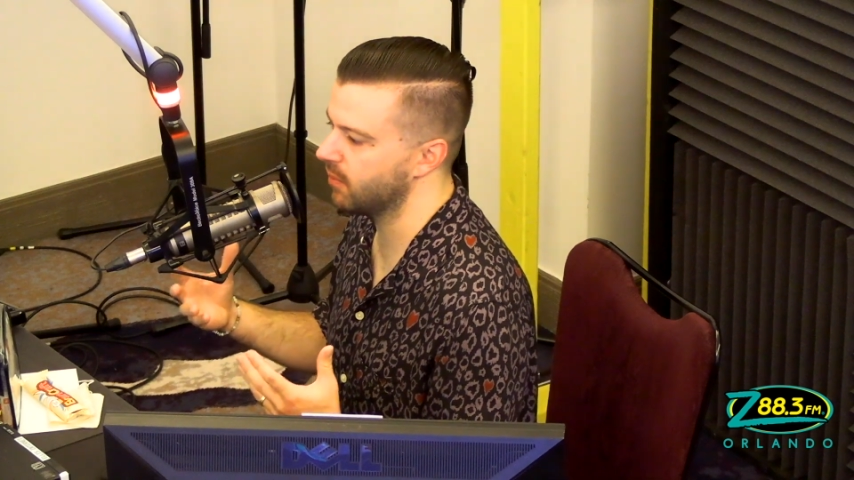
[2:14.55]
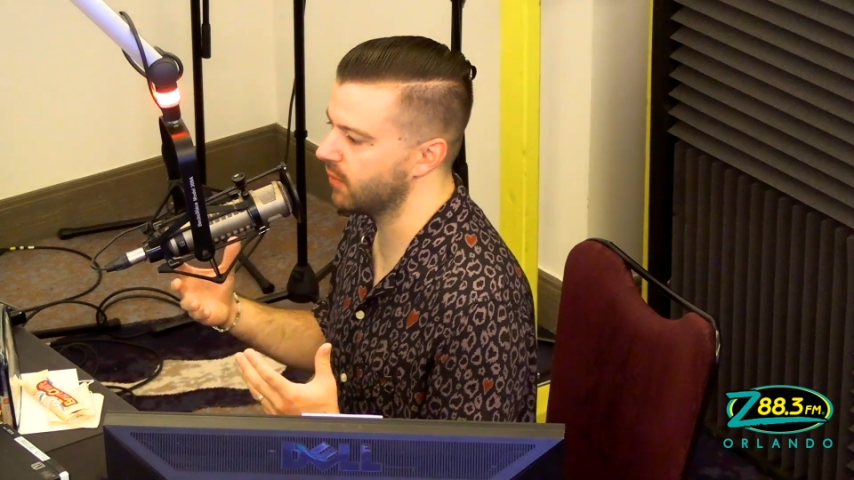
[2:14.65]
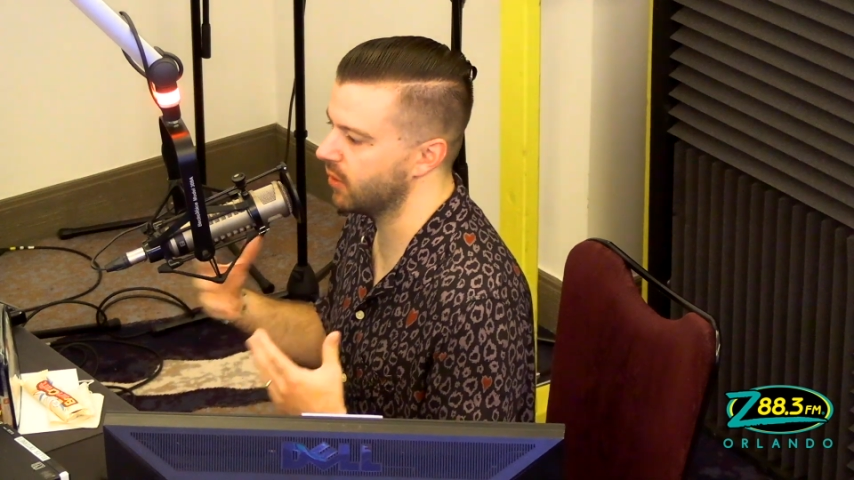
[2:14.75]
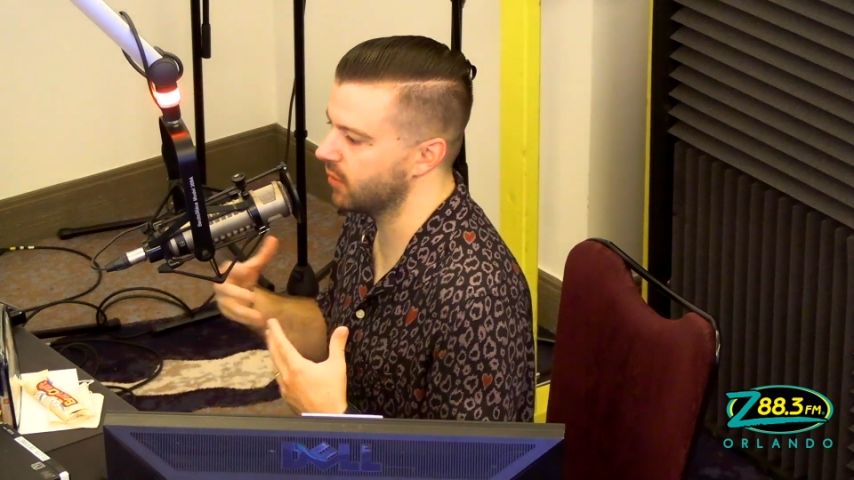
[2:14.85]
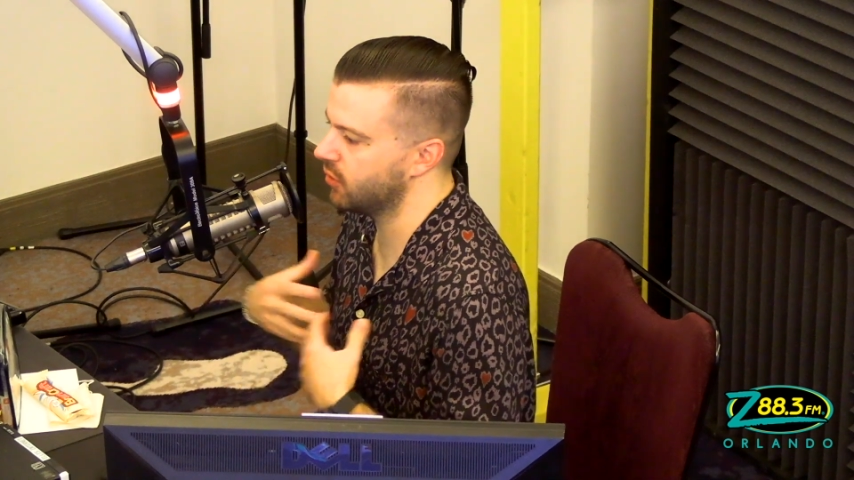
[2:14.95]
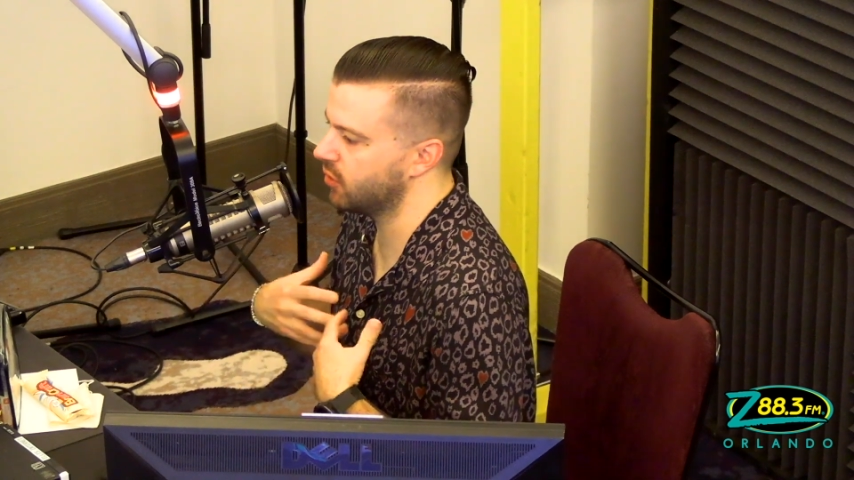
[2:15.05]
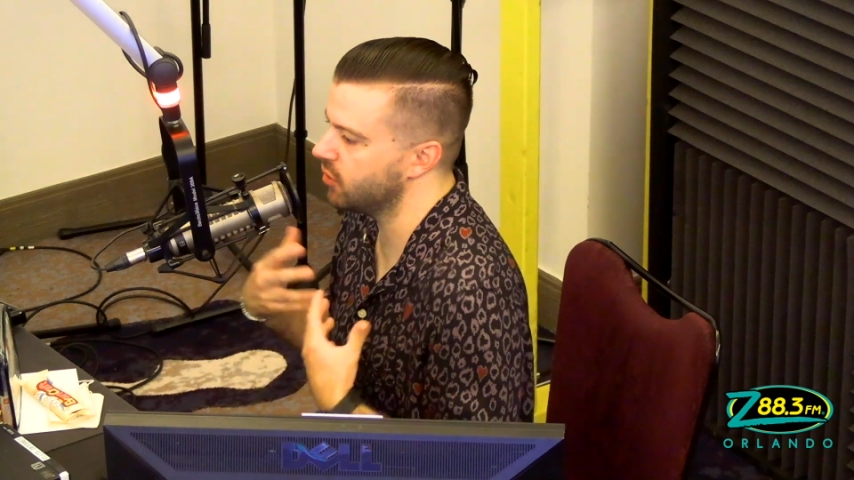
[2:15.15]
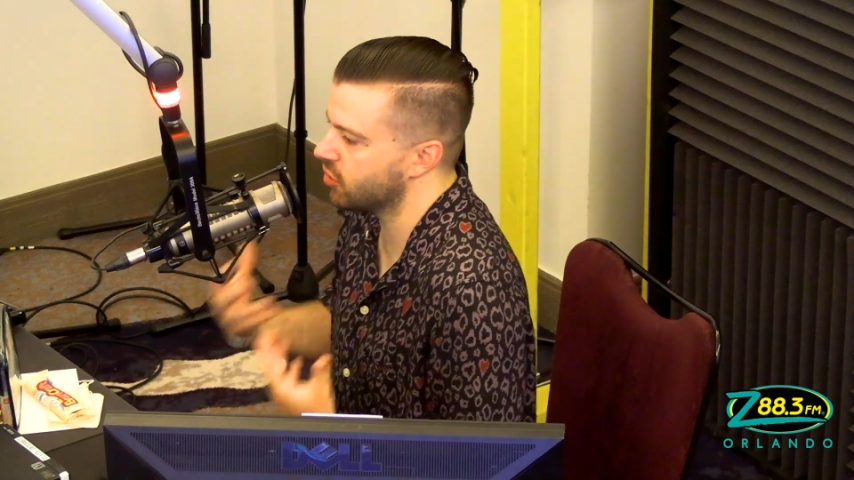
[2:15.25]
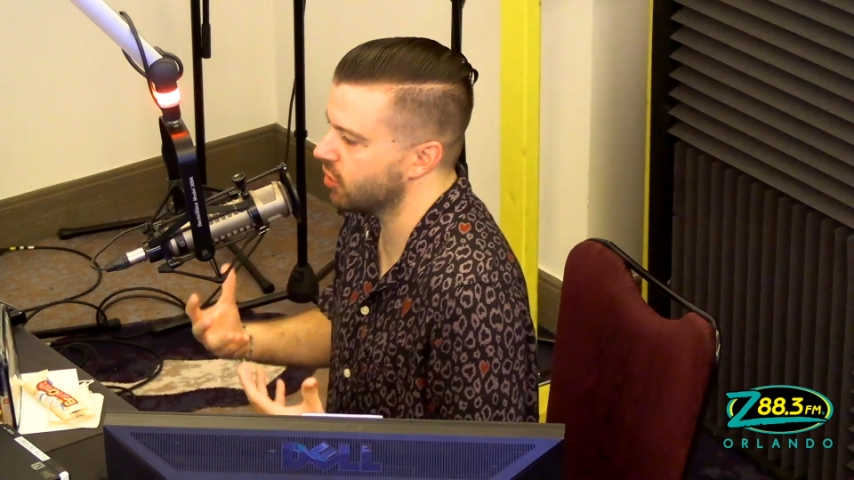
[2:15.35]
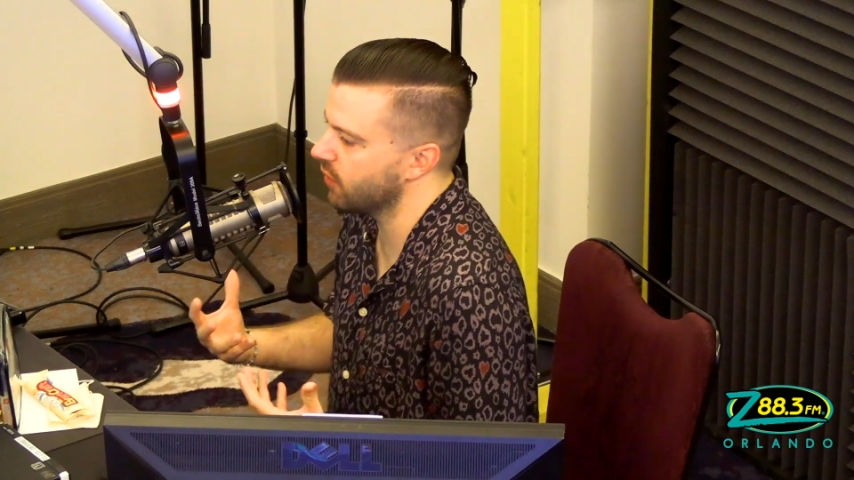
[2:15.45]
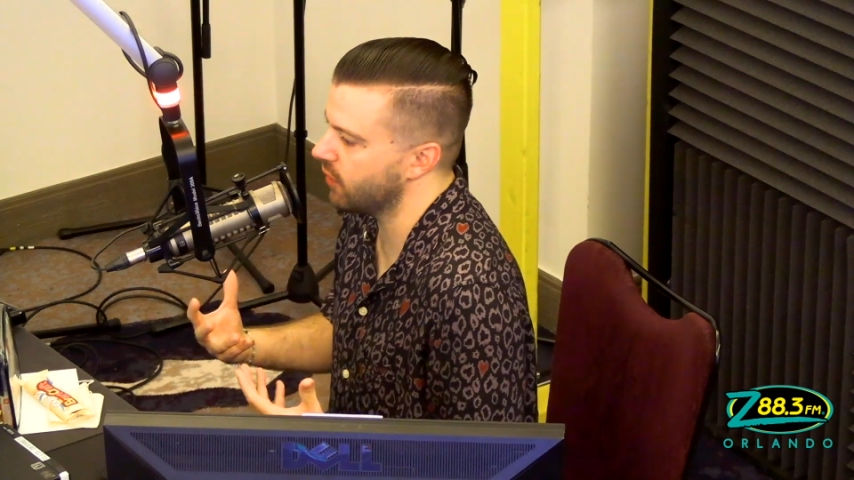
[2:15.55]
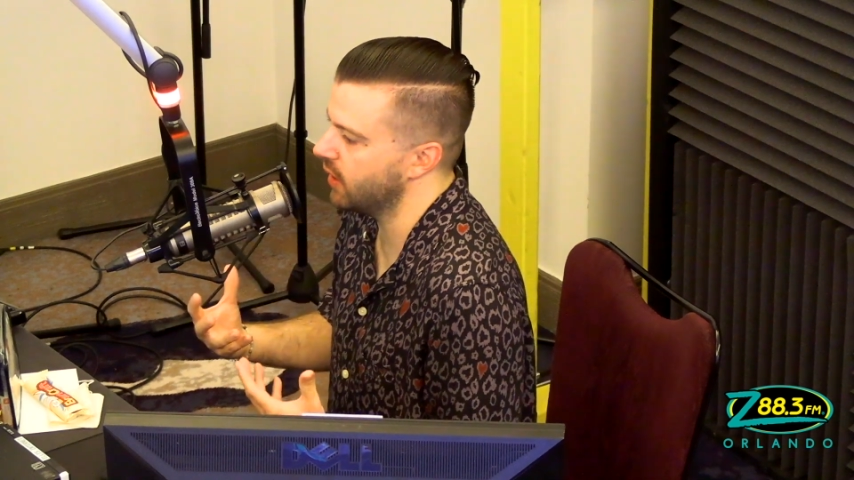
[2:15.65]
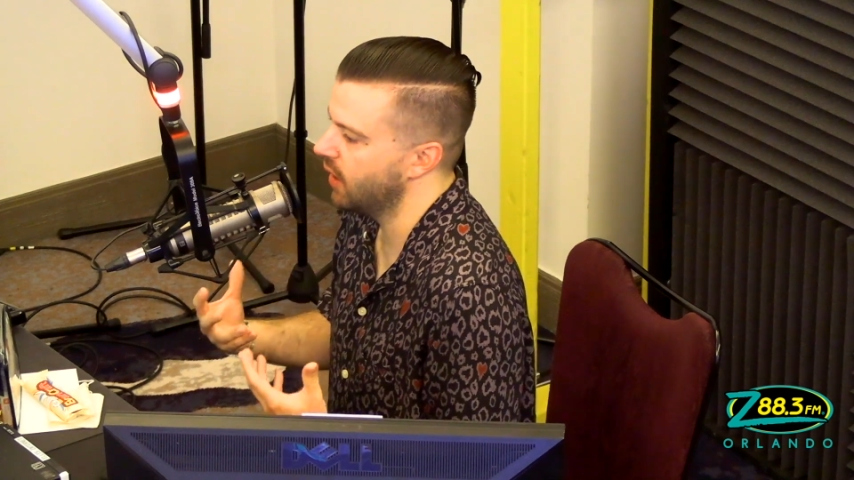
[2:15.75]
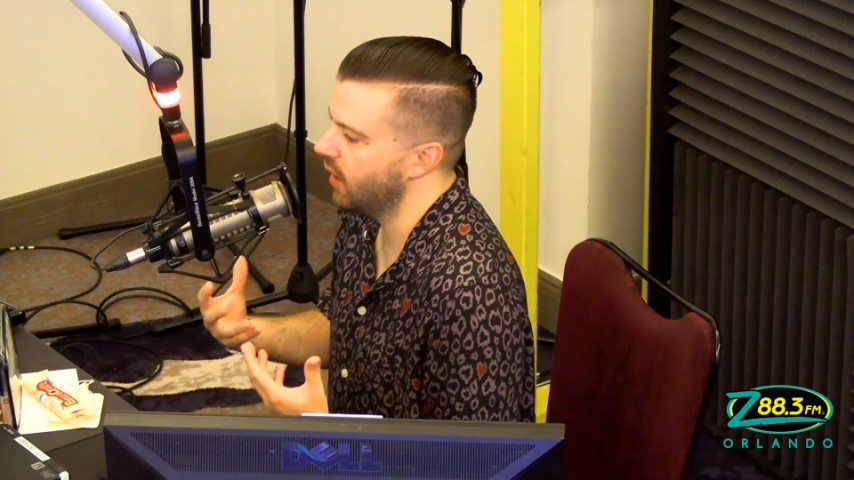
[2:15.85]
you know, to deserve it,